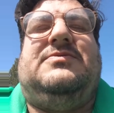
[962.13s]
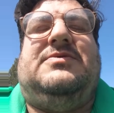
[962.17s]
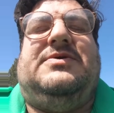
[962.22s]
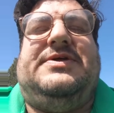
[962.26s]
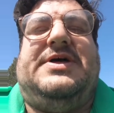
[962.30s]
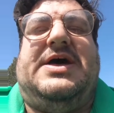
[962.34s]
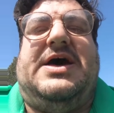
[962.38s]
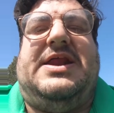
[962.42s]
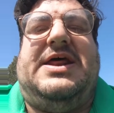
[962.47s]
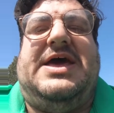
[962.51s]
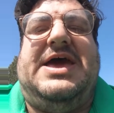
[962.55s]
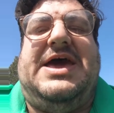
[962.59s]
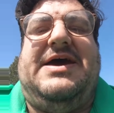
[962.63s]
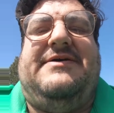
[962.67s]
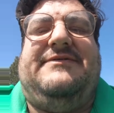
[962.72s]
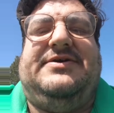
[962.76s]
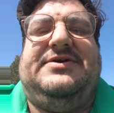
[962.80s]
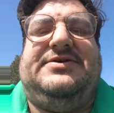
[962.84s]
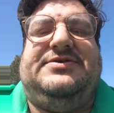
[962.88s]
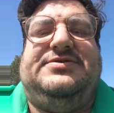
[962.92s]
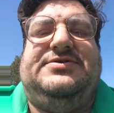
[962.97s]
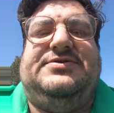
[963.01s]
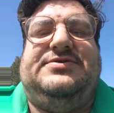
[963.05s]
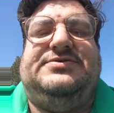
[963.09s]
without
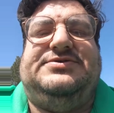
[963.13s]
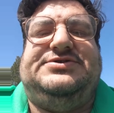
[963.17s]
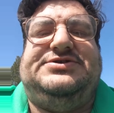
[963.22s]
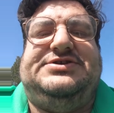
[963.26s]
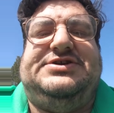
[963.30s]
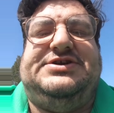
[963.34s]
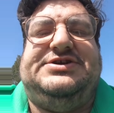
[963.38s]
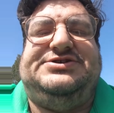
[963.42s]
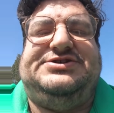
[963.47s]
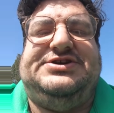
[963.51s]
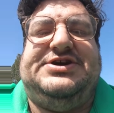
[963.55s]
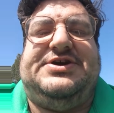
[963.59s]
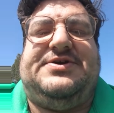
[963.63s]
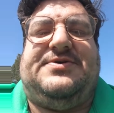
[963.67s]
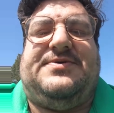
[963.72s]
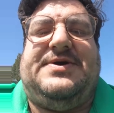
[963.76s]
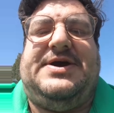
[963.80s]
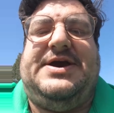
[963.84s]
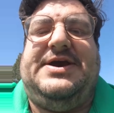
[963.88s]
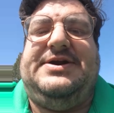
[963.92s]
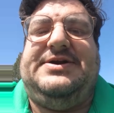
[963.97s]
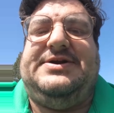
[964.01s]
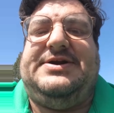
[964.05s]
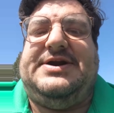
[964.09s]
having to
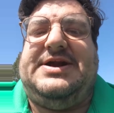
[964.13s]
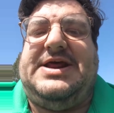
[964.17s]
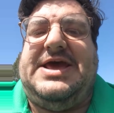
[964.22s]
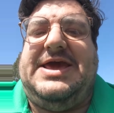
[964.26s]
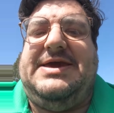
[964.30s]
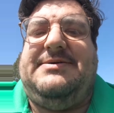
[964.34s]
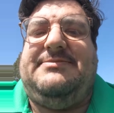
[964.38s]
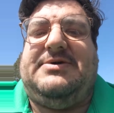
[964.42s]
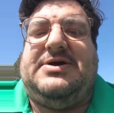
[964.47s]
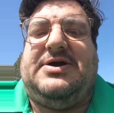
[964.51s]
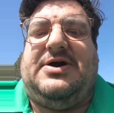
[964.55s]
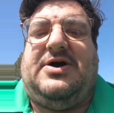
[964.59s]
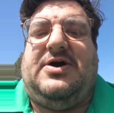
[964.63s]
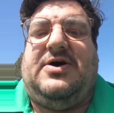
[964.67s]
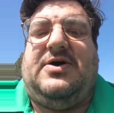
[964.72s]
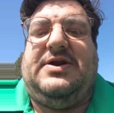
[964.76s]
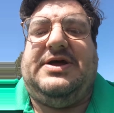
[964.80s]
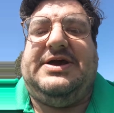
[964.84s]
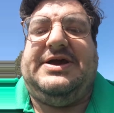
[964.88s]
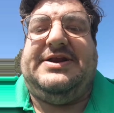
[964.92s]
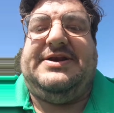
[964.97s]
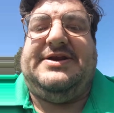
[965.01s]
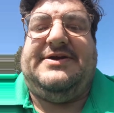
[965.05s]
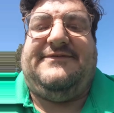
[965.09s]
degenerate the name
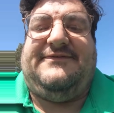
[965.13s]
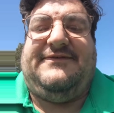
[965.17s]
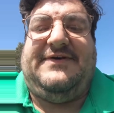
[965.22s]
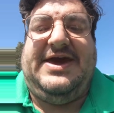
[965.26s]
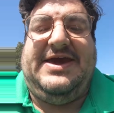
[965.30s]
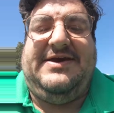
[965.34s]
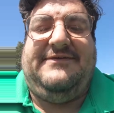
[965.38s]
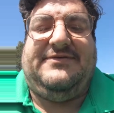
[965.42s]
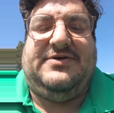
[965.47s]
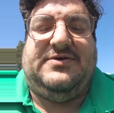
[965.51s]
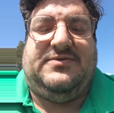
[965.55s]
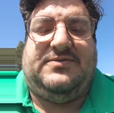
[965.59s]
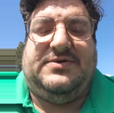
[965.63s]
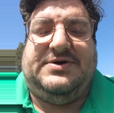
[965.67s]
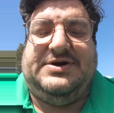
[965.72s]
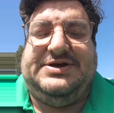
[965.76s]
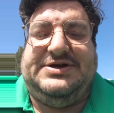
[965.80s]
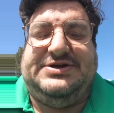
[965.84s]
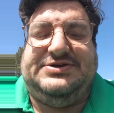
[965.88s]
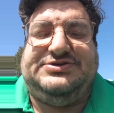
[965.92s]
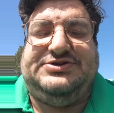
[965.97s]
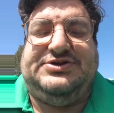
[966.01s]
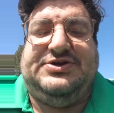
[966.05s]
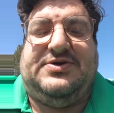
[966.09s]
calling. And their favorite one
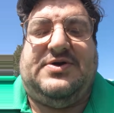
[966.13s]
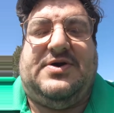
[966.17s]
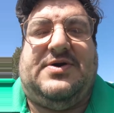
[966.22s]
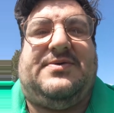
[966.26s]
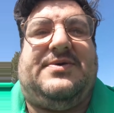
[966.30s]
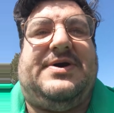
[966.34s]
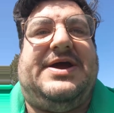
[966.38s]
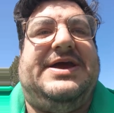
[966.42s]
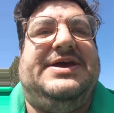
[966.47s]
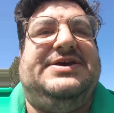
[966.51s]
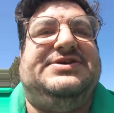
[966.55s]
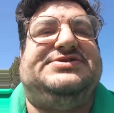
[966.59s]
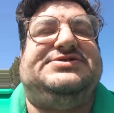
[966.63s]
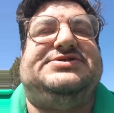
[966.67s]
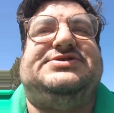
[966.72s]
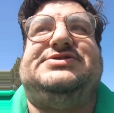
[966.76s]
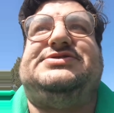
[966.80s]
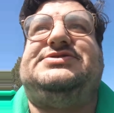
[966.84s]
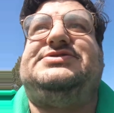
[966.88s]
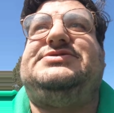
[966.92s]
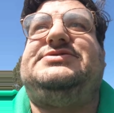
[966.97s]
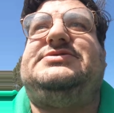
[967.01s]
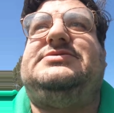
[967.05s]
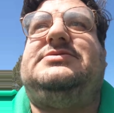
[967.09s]
is, you're a
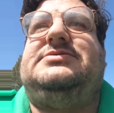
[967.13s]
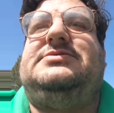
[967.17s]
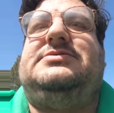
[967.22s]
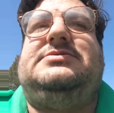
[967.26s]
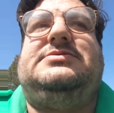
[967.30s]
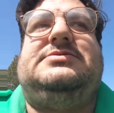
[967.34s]
racist.